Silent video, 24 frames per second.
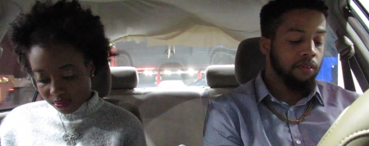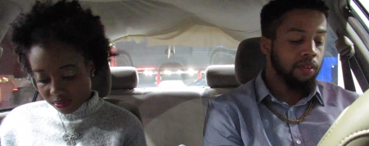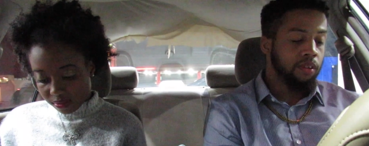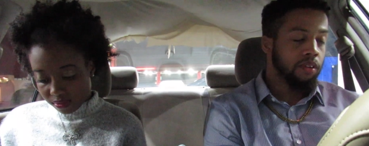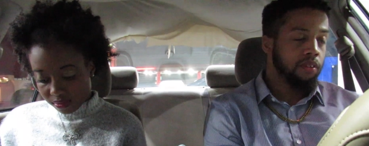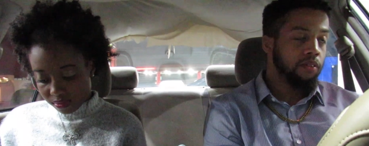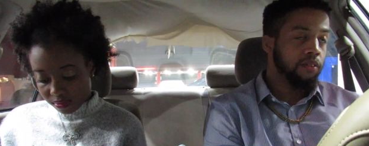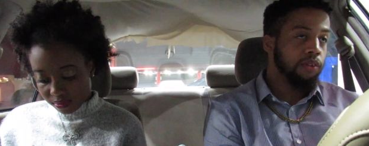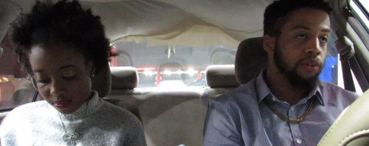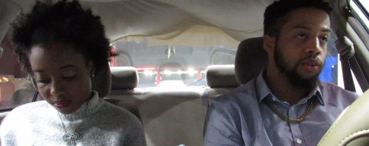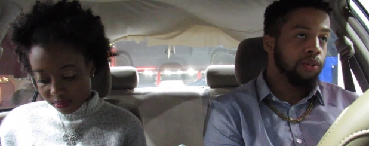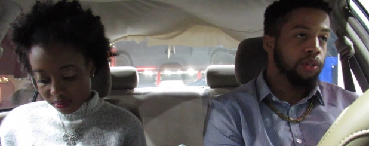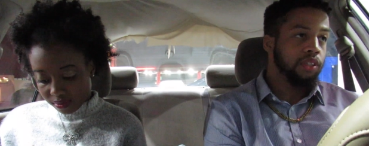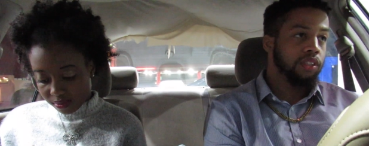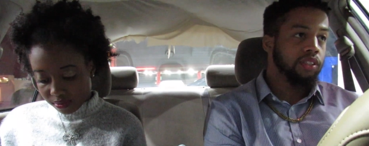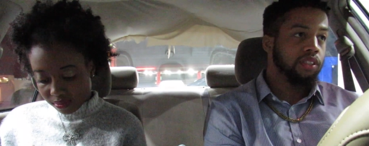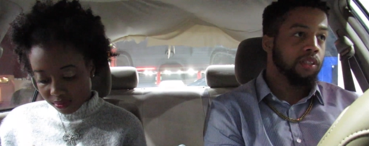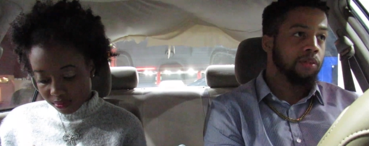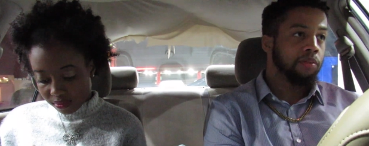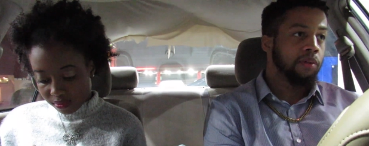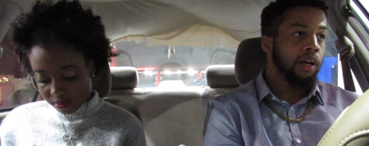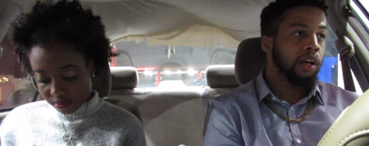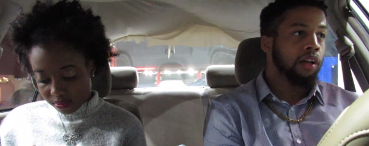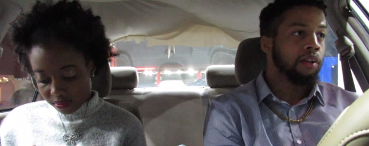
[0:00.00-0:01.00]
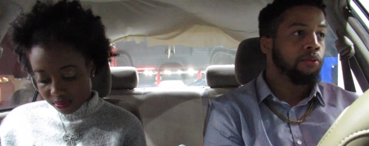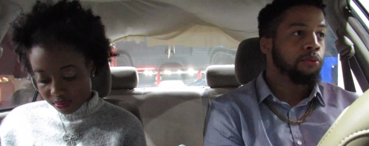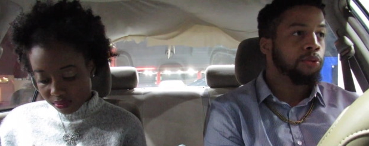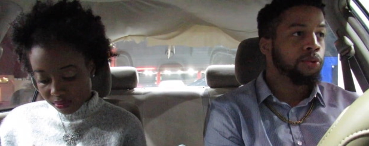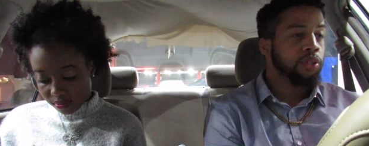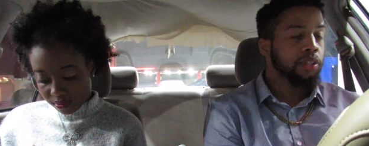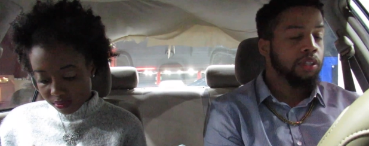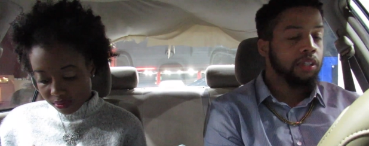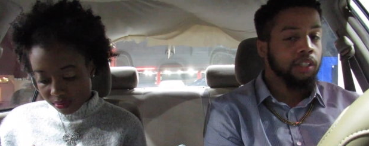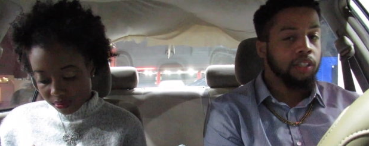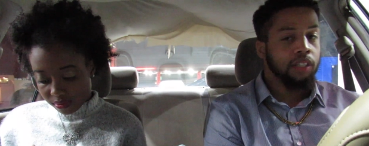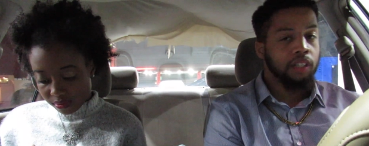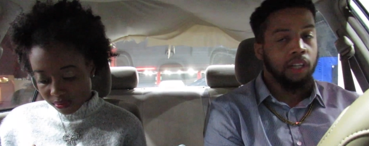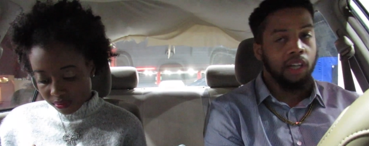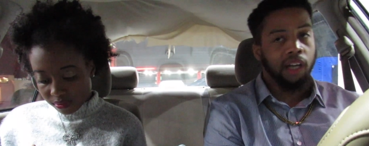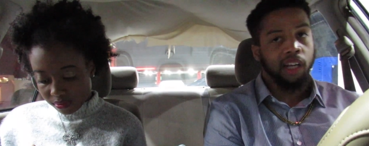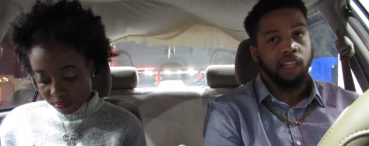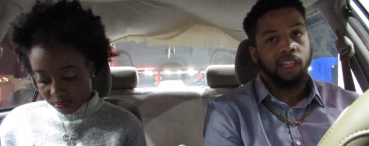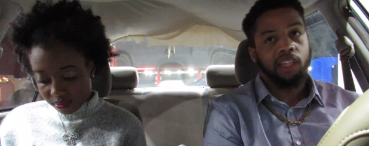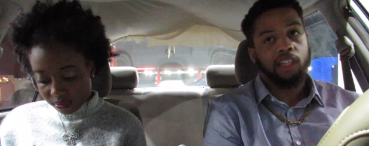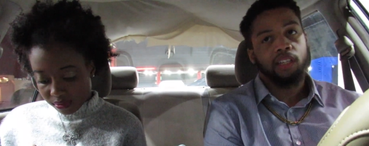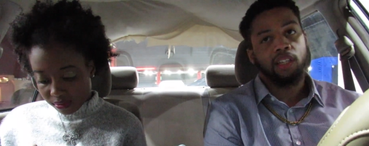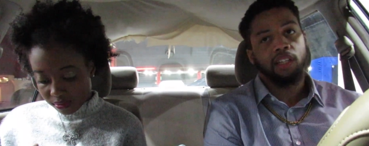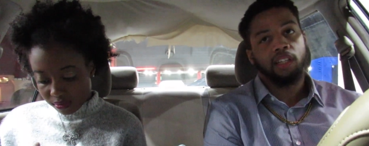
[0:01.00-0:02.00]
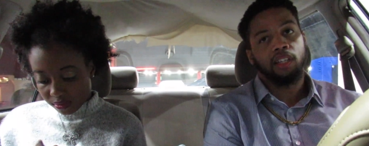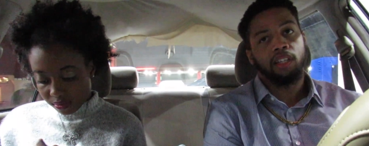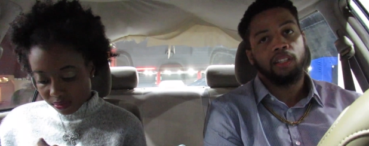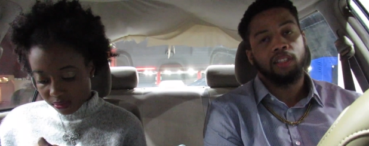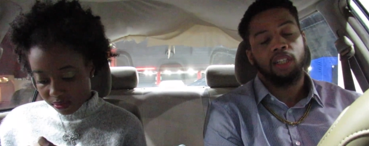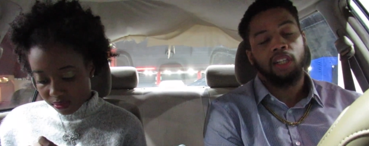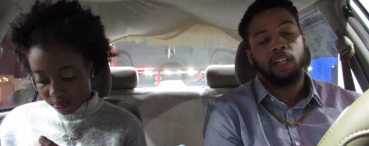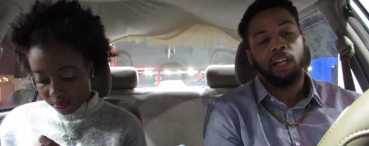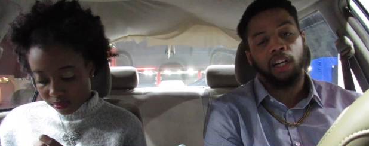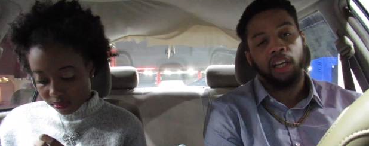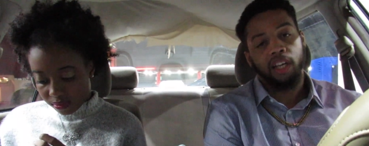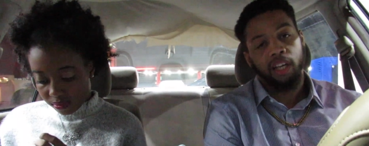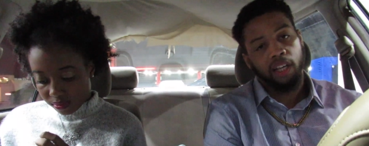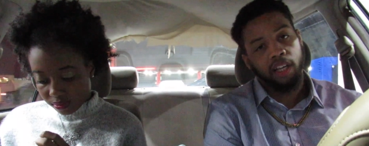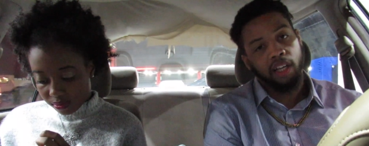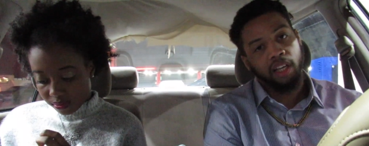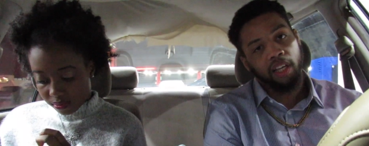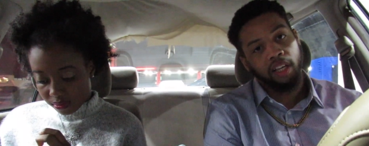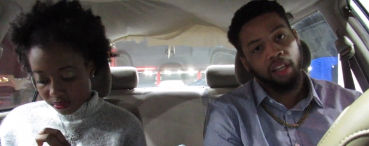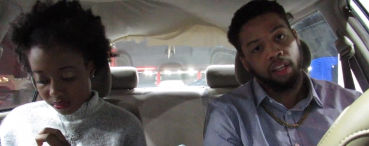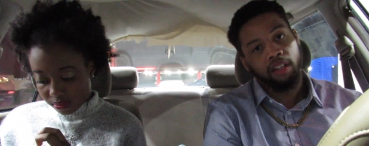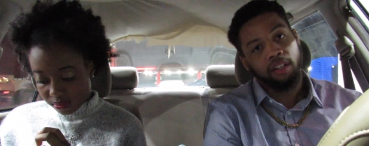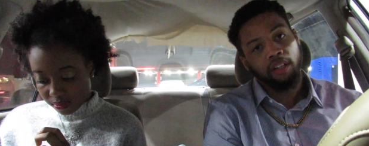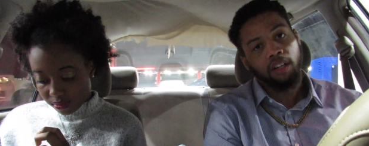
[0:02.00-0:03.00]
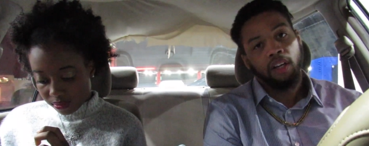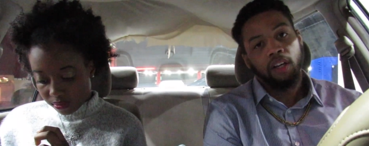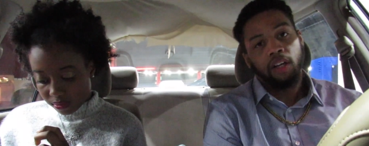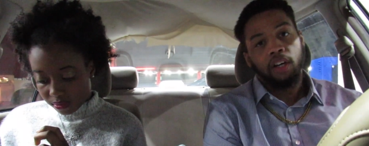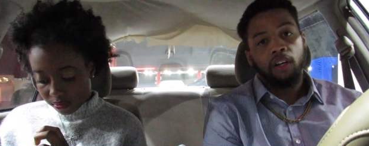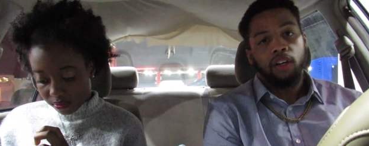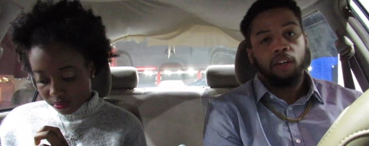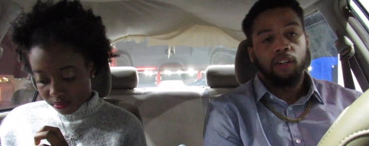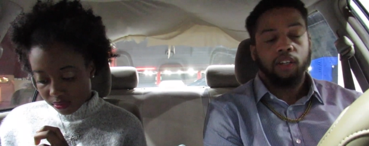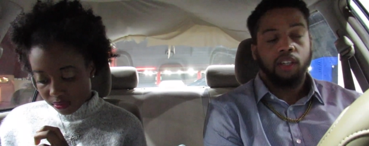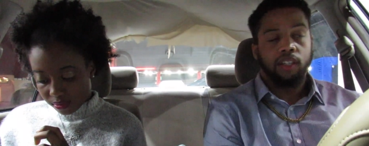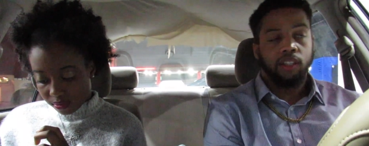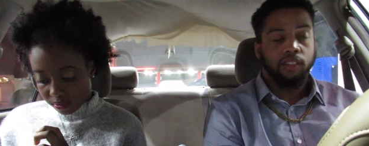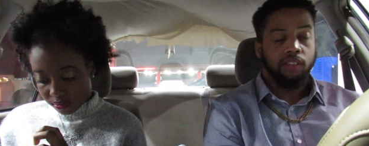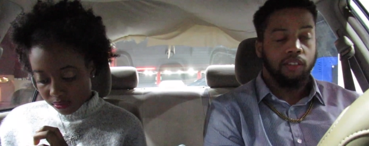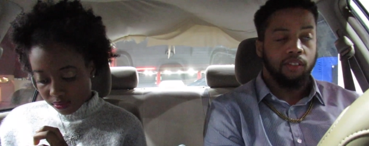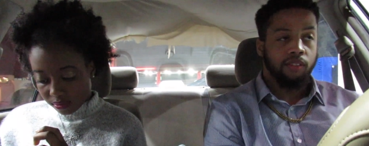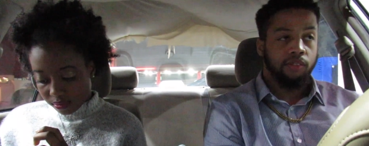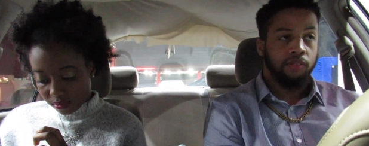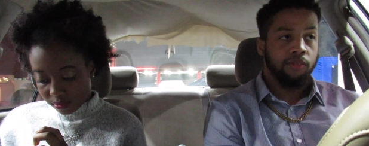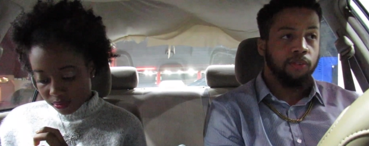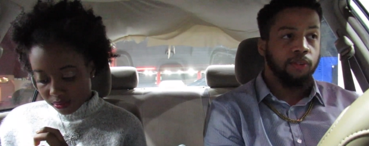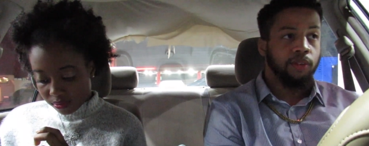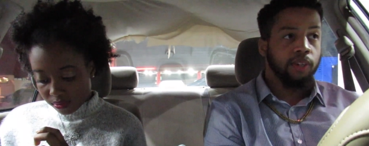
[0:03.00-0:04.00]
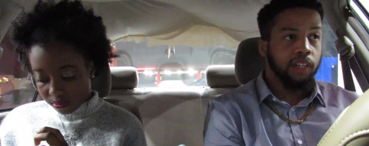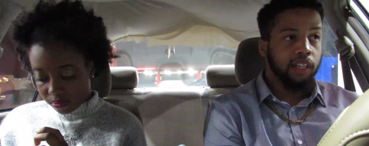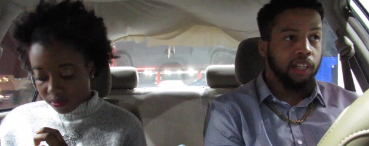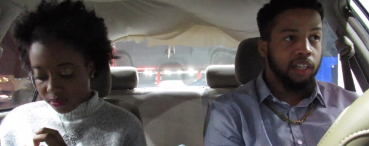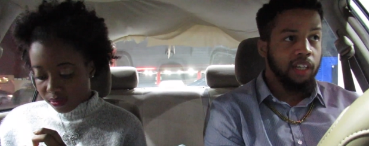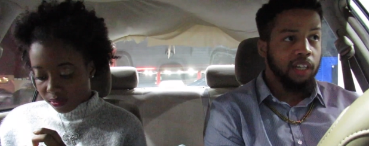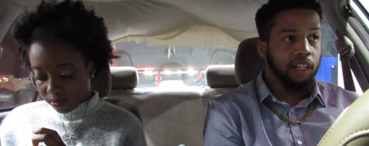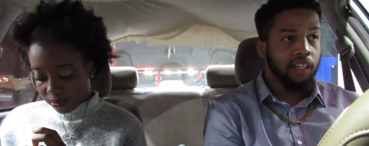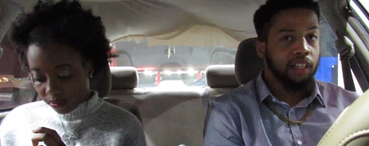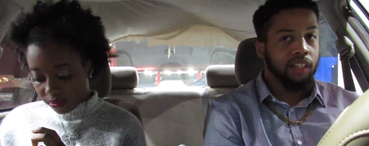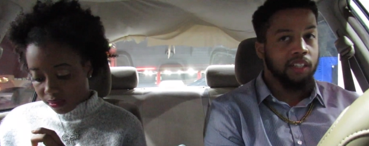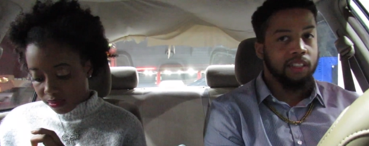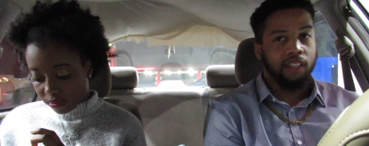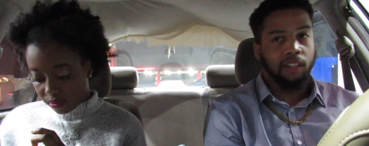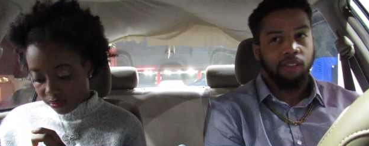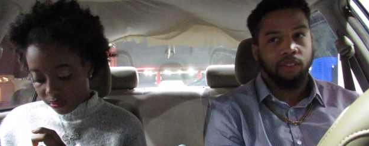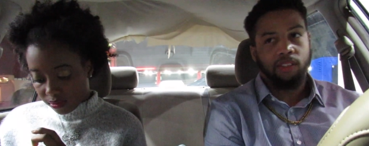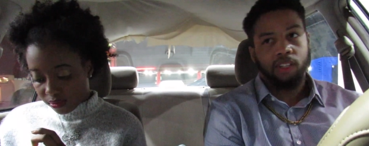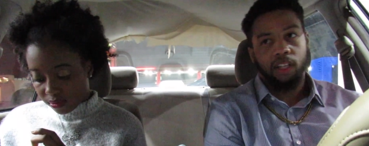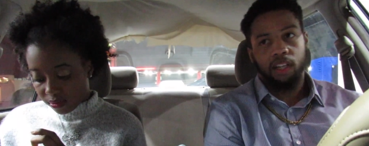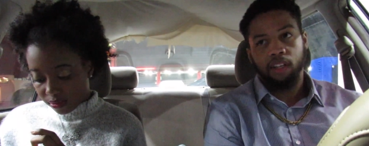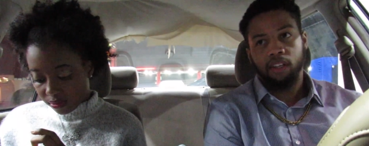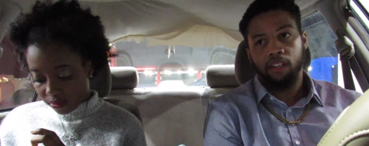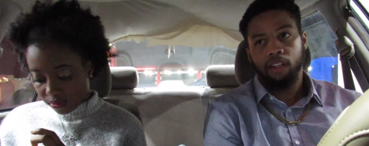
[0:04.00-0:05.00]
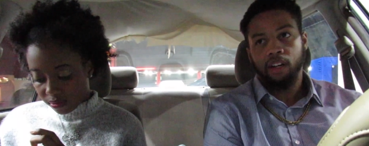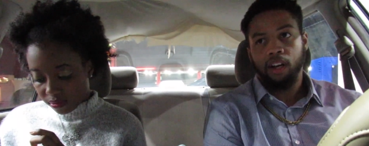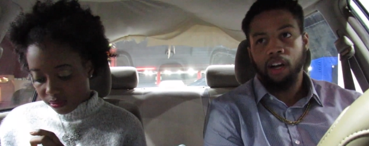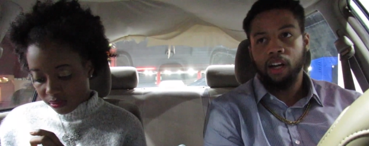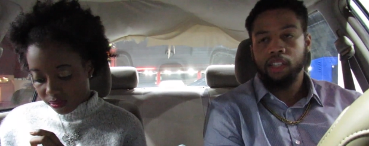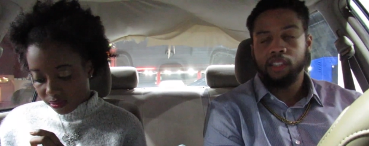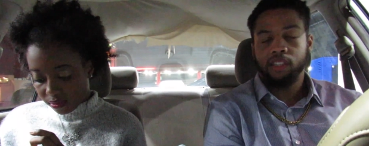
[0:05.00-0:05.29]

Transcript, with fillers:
Speaker 1: the, of the, courtship, I would like kiss her hand or kiss her on the forehead because I was like, all right,